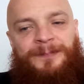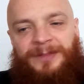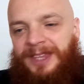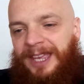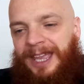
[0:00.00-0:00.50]

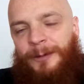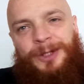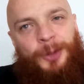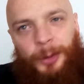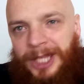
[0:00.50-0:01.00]
It was
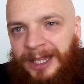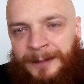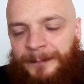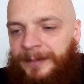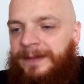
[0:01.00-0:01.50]

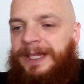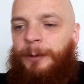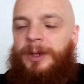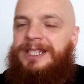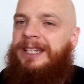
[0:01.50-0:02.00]
okay. It
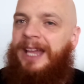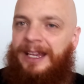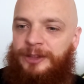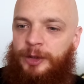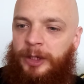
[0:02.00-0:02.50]
wasn't that
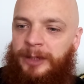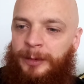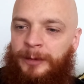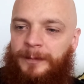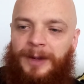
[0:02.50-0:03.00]
enjoyable.